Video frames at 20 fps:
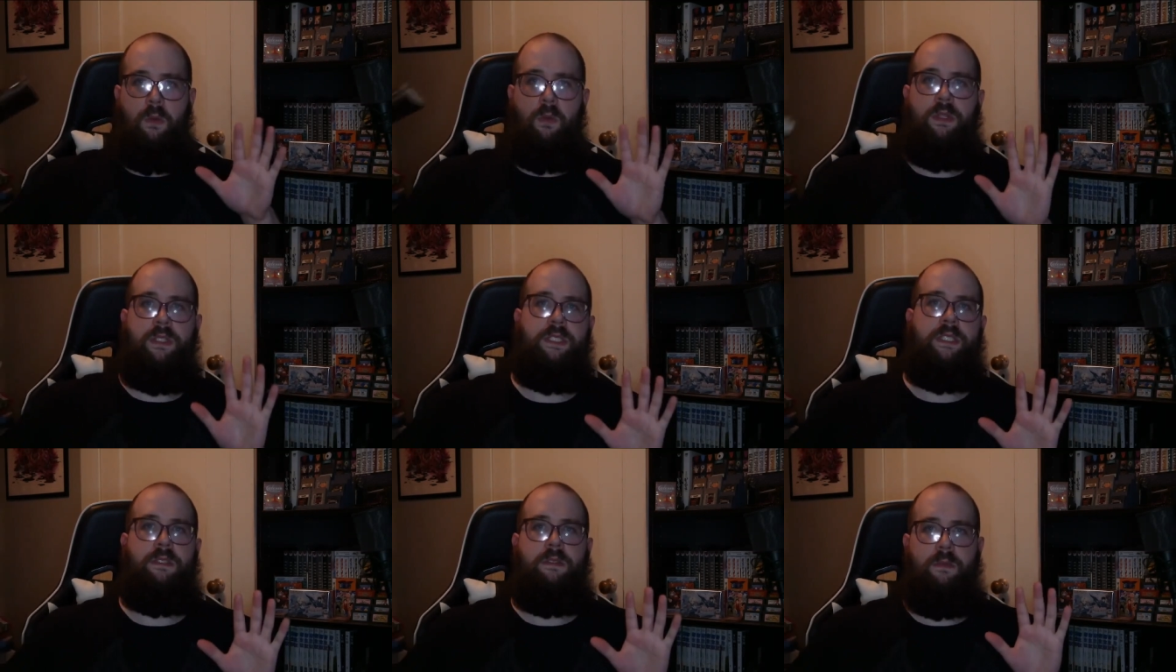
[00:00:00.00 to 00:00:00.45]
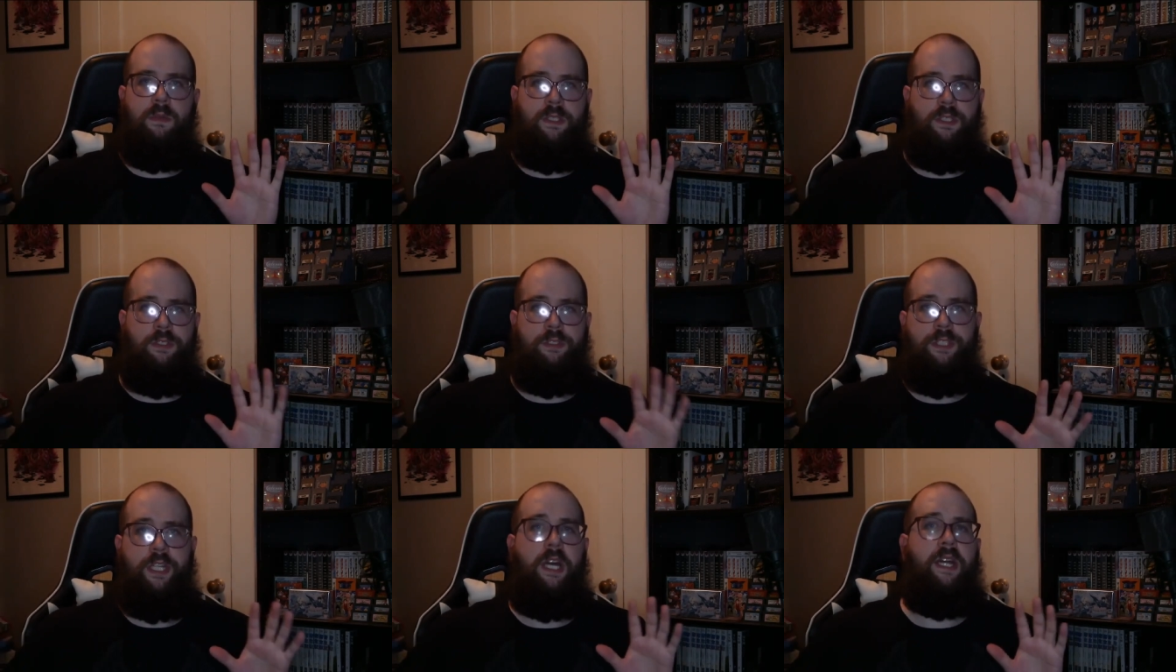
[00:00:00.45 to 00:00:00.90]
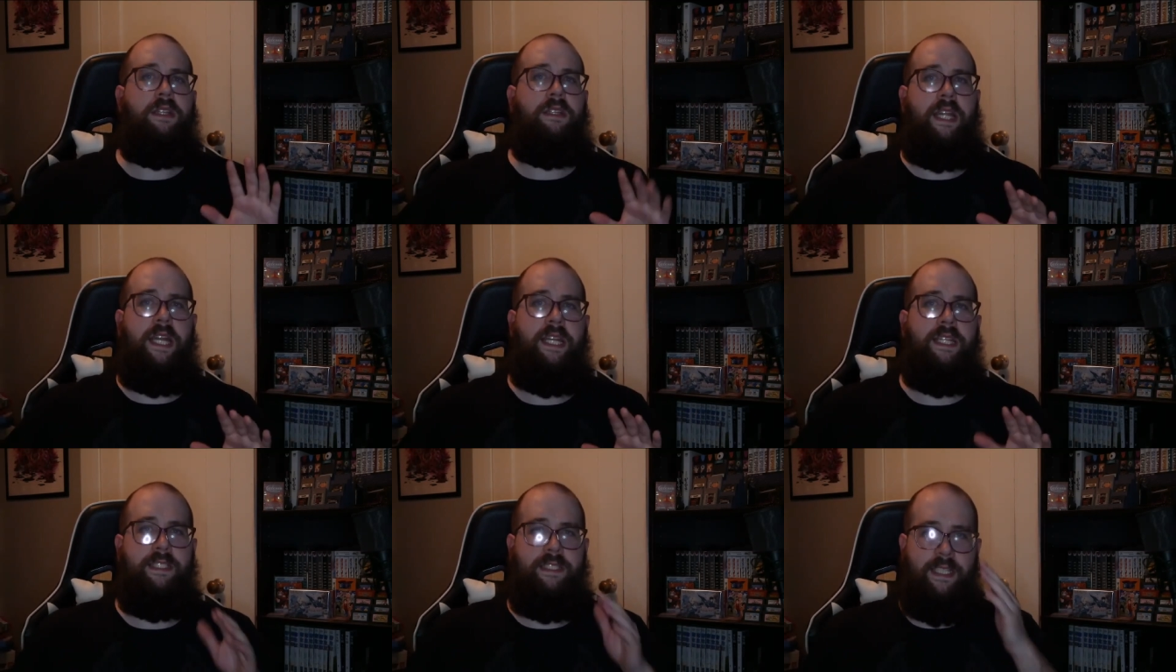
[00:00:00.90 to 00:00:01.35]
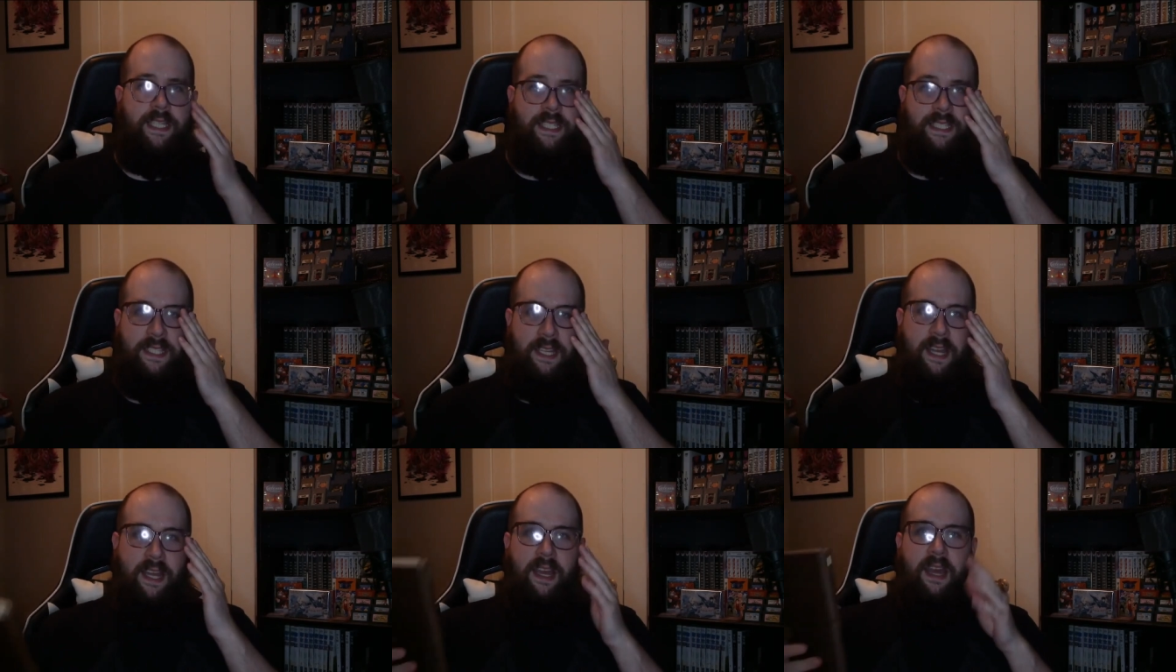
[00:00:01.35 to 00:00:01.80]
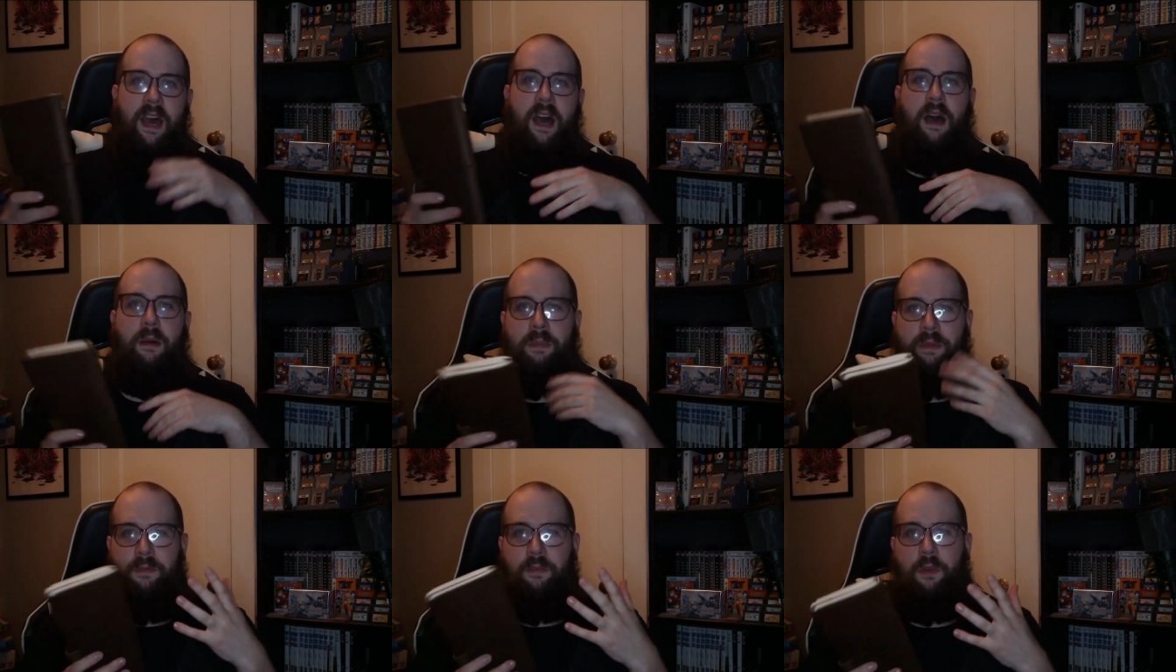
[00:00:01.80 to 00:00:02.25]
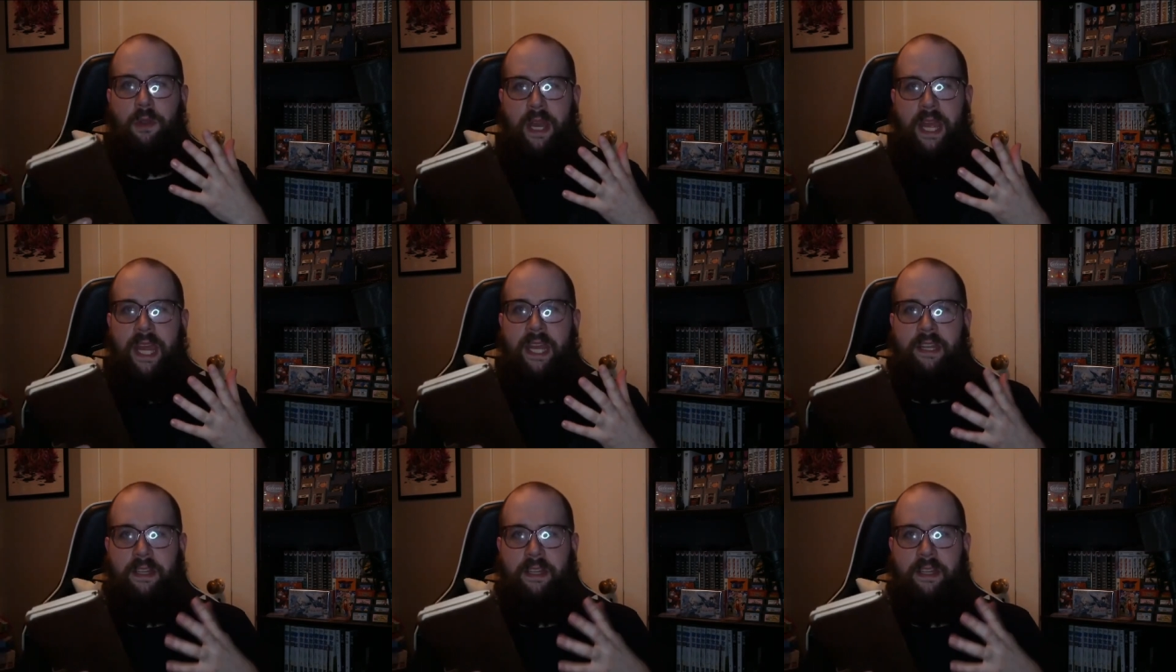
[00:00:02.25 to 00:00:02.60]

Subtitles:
Once you're done, let it sit before handling